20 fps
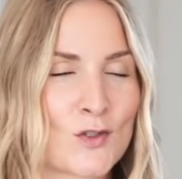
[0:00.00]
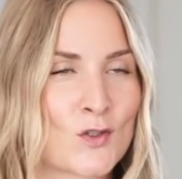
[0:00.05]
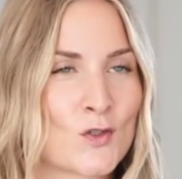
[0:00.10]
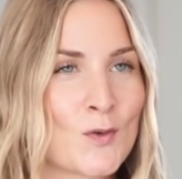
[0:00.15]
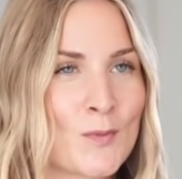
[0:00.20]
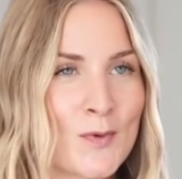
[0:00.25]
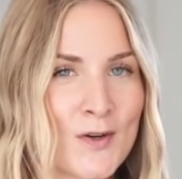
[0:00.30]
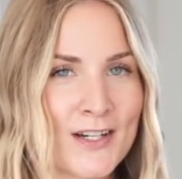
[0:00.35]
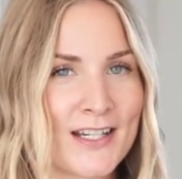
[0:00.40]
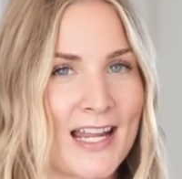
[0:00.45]

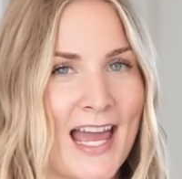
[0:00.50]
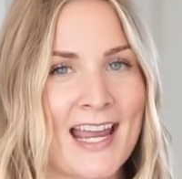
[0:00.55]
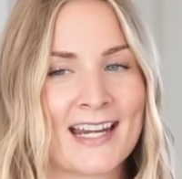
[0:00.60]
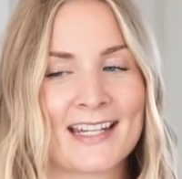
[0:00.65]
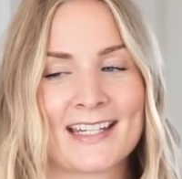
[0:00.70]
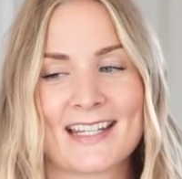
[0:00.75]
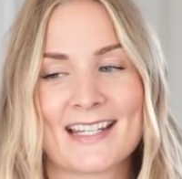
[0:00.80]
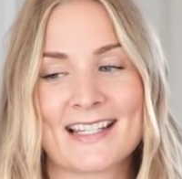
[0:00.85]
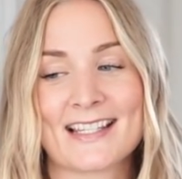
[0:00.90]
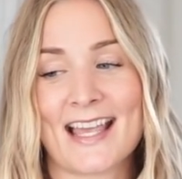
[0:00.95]
Super
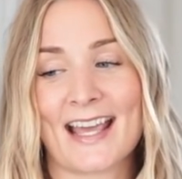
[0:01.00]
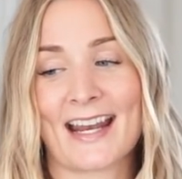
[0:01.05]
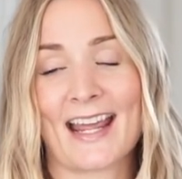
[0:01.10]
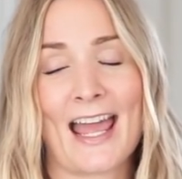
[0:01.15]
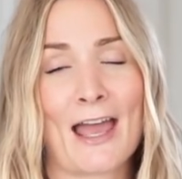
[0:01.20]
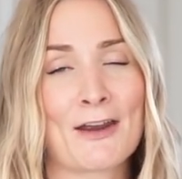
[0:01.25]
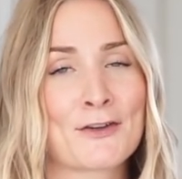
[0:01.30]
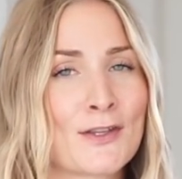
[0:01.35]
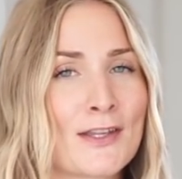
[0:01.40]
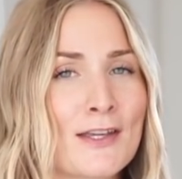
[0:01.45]
90s, and I
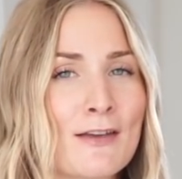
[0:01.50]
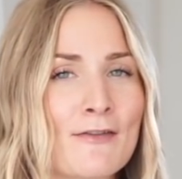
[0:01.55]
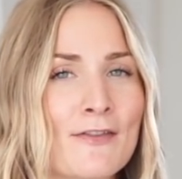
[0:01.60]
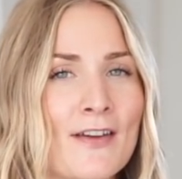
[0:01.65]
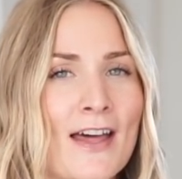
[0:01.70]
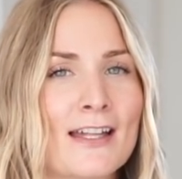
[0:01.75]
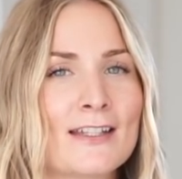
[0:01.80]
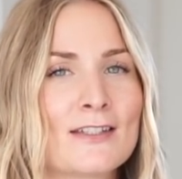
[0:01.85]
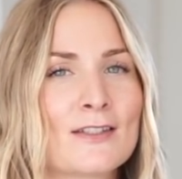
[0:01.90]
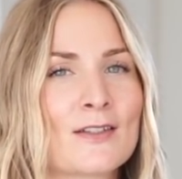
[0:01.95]
actually
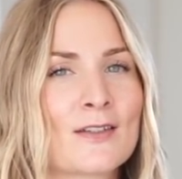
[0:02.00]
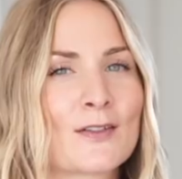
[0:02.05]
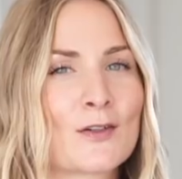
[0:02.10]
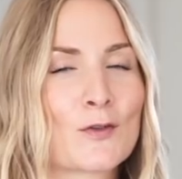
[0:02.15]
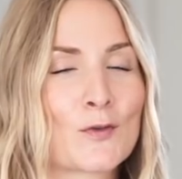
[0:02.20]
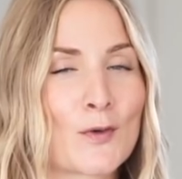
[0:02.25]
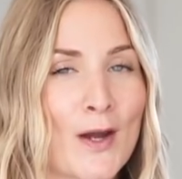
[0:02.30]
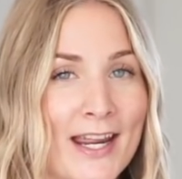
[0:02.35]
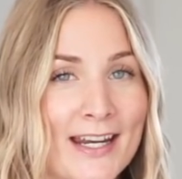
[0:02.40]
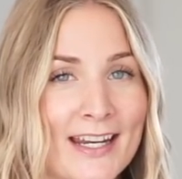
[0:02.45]
felt
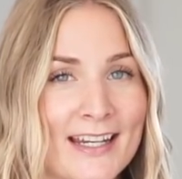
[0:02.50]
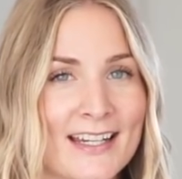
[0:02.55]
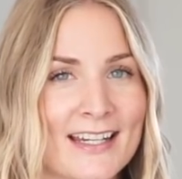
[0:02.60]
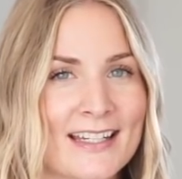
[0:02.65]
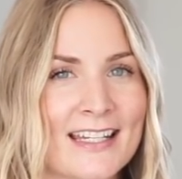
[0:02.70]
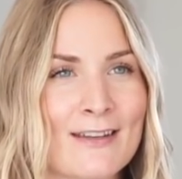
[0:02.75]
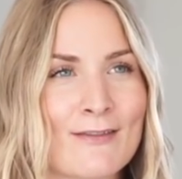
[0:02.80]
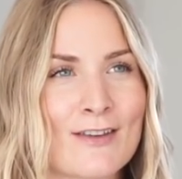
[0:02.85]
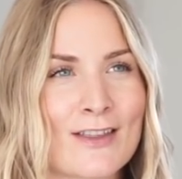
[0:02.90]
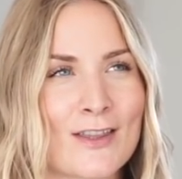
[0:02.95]
great in
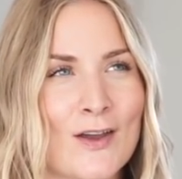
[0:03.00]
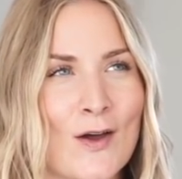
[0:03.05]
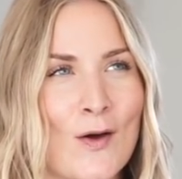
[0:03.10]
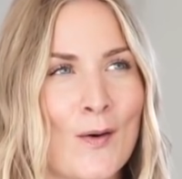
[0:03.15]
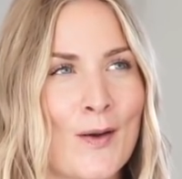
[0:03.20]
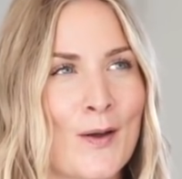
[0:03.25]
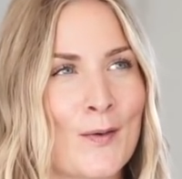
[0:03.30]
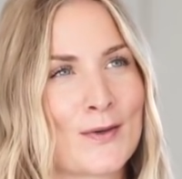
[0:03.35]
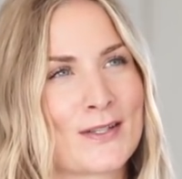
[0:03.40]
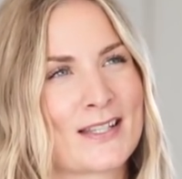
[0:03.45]
it, even
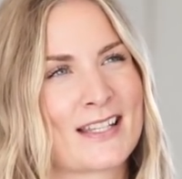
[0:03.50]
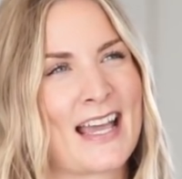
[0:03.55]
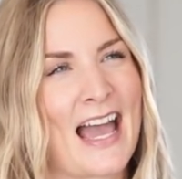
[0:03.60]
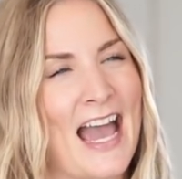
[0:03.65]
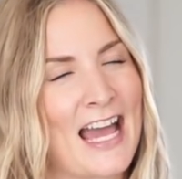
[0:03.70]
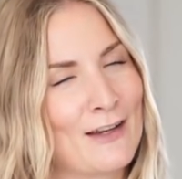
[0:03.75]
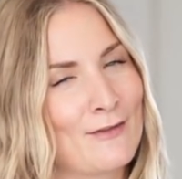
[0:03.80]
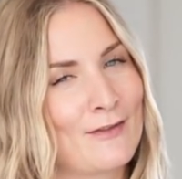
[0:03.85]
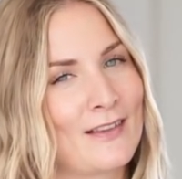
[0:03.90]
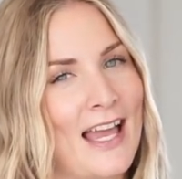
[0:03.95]
though it was
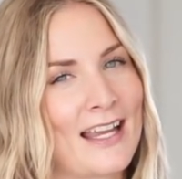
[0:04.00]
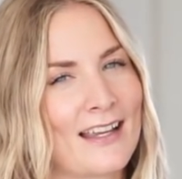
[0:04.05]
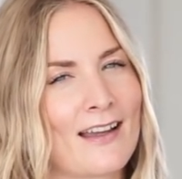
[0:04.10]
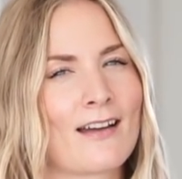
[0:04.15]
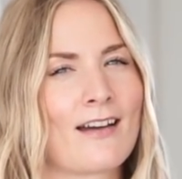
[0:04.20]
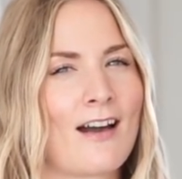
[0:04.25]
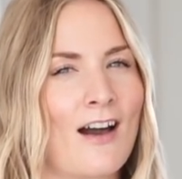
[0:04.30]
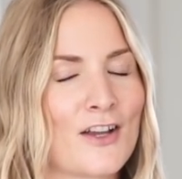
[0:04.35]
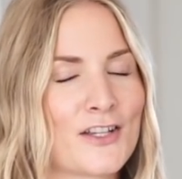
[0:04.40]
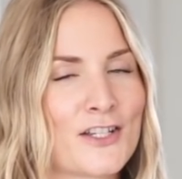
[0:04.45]
kind of like
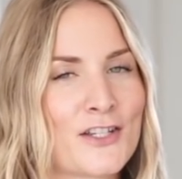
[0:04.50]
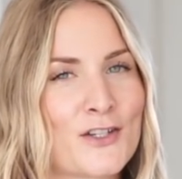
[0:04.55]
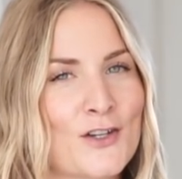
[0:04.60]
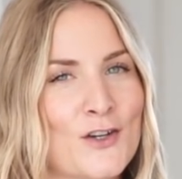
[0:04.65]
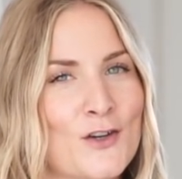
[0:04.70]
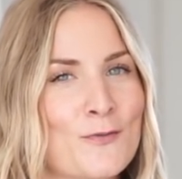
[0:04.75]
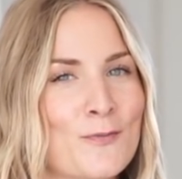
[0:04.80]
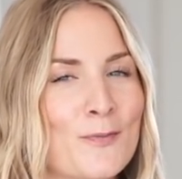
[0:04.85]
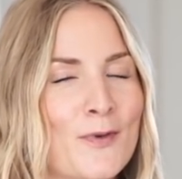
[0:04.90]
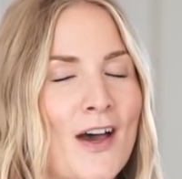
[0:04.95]
a
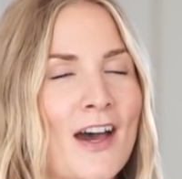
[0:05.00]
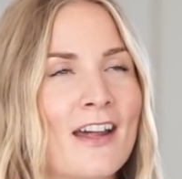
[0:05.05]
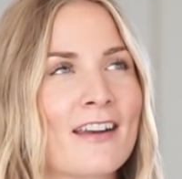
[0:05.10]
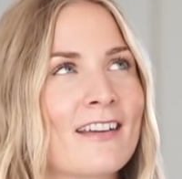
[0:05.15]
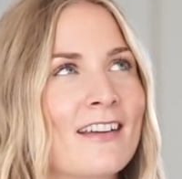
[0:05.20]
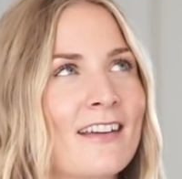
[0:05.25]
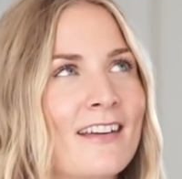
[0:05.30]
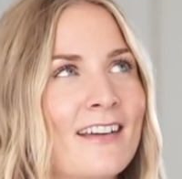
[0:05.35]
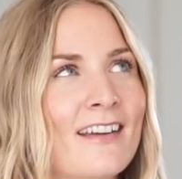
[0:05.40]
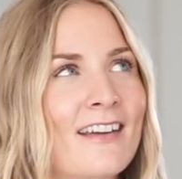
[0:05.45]
costume,
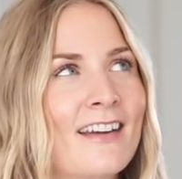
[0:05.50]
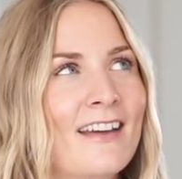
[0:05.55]
but